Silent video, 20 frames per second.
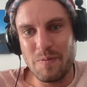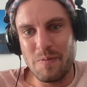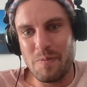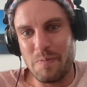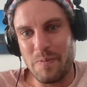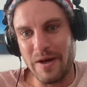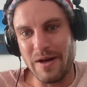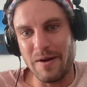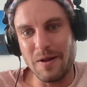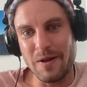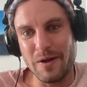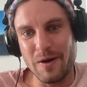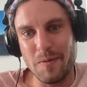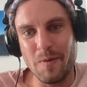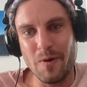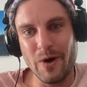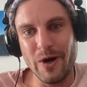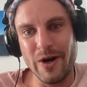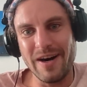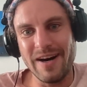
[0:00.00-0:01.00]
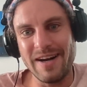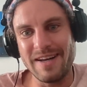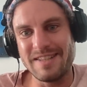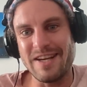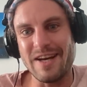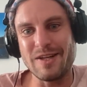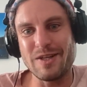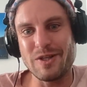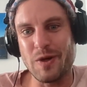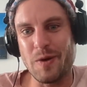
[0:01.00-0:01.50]
been a little more
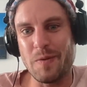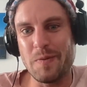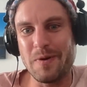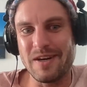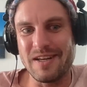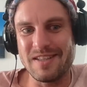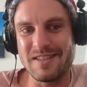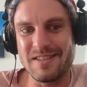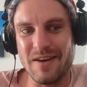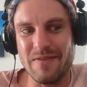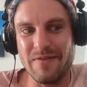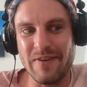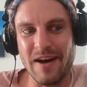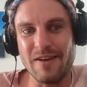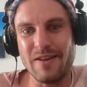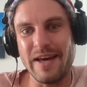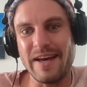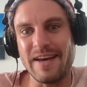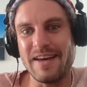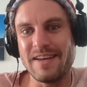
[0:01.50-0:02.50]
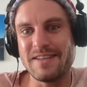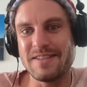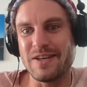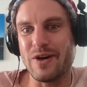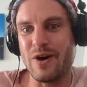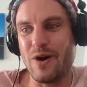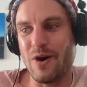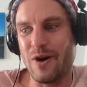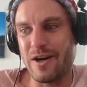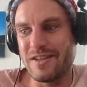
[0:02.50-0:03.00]
intentional putting stuff out? Like, is it
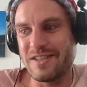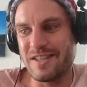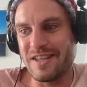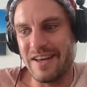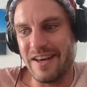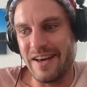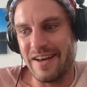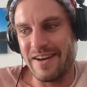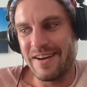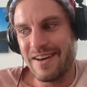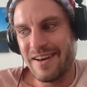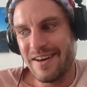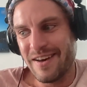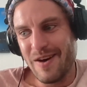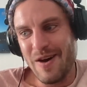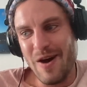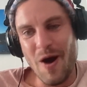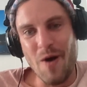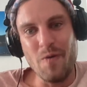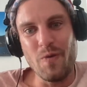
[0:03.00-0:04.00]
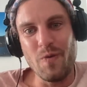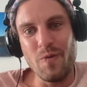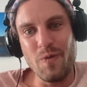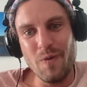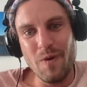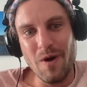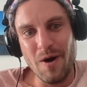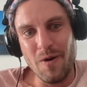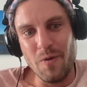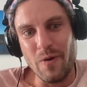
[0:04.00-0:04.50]
hard to get
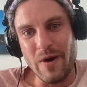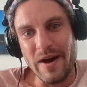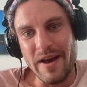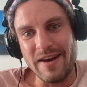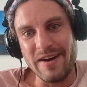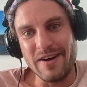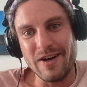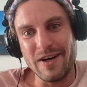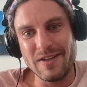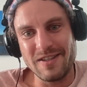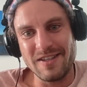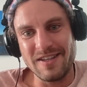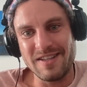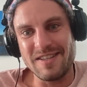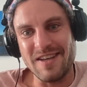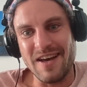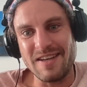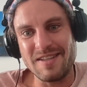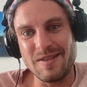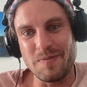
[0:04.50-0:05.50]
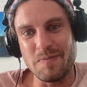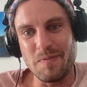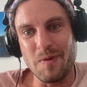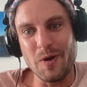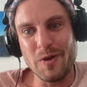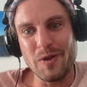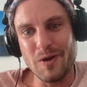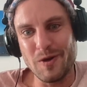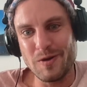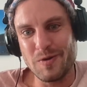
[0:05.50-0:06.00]
a win or a success in
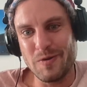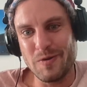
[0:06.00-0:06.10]
both those